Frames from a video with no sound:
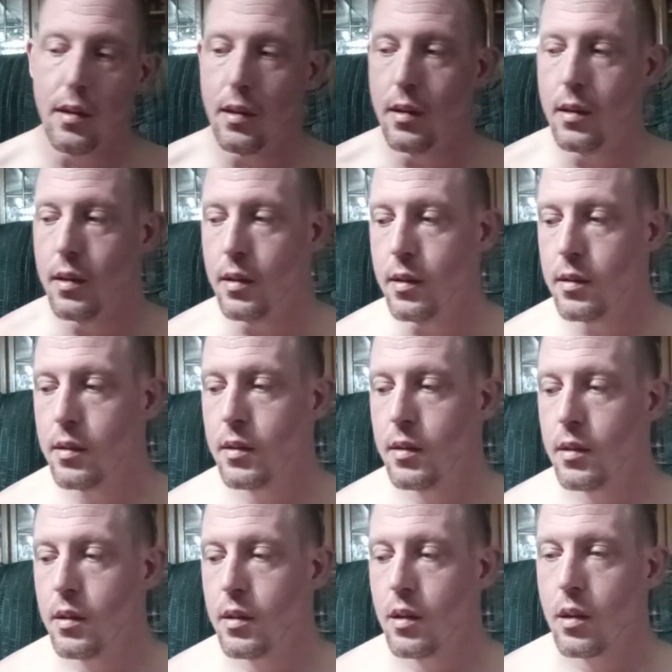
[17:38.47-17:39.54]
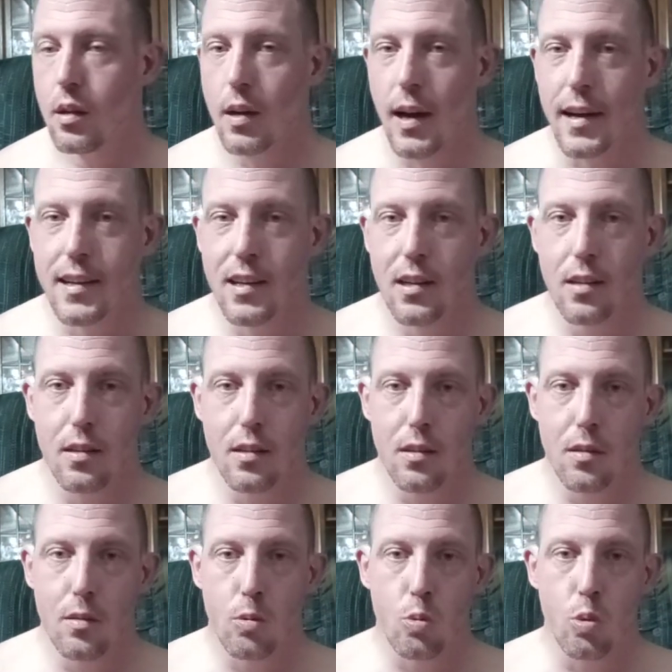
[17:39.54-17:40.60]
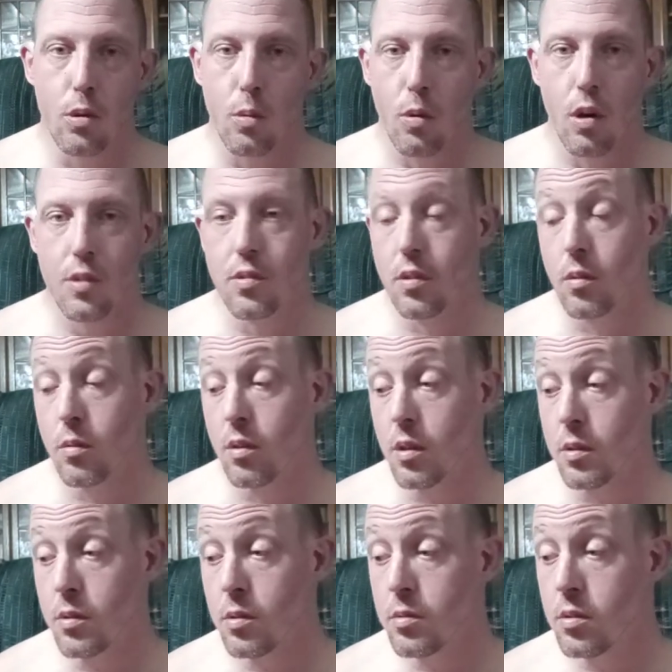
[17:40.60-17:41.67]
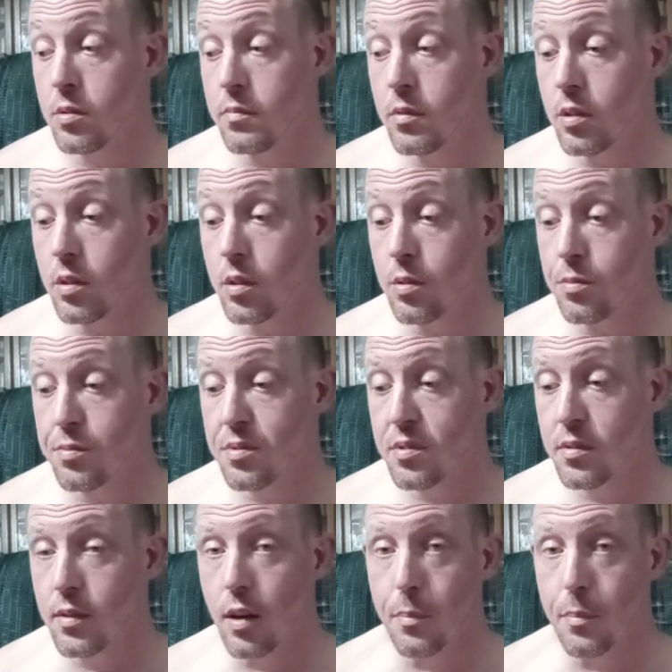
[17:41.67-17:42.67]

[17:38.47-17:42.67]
And I kind of quit watching a lot of YouTube videos.